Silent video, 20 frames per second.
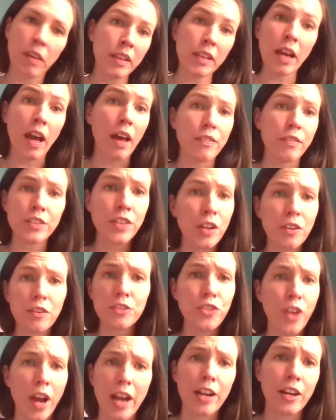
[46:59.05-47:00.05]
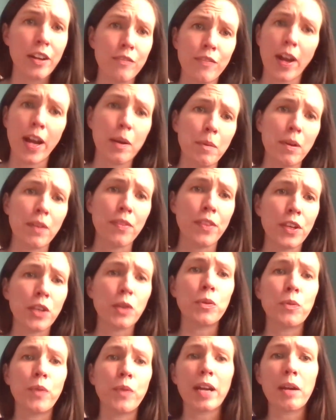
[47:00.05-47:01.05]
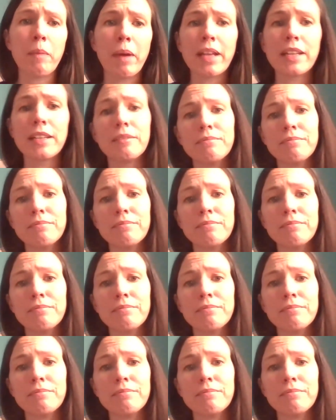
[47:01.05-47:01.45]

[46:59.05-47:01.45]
yeah, the general drying environment that you would recommend.